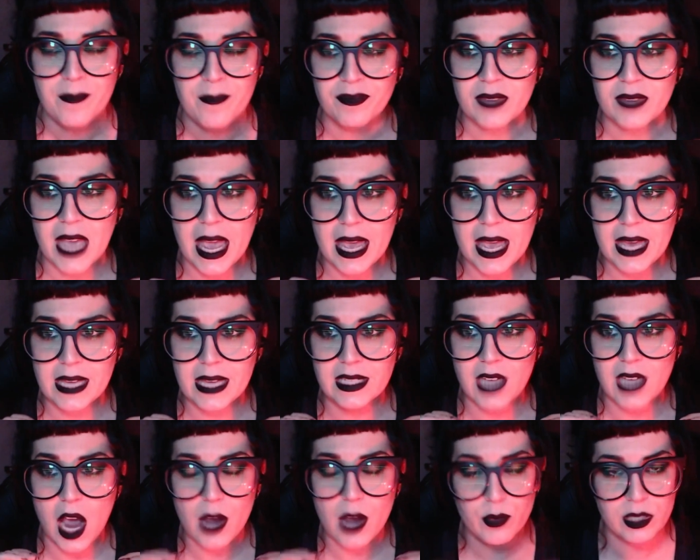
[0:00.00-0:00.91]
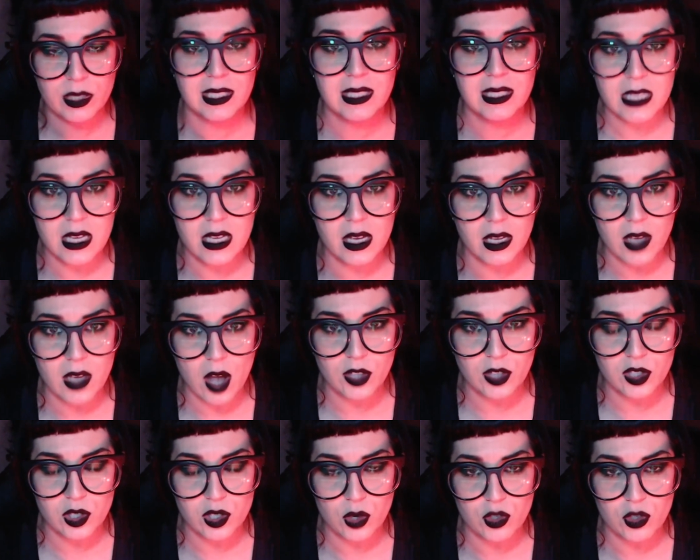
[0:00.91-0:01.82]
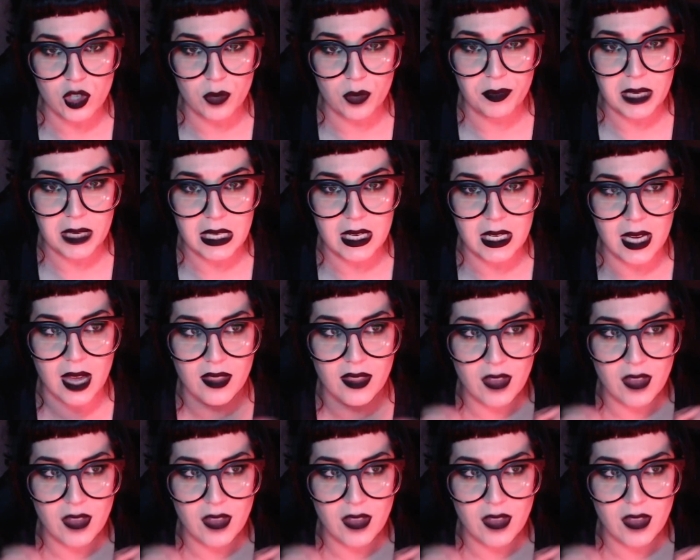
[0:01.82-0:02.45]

And I was seeing on social media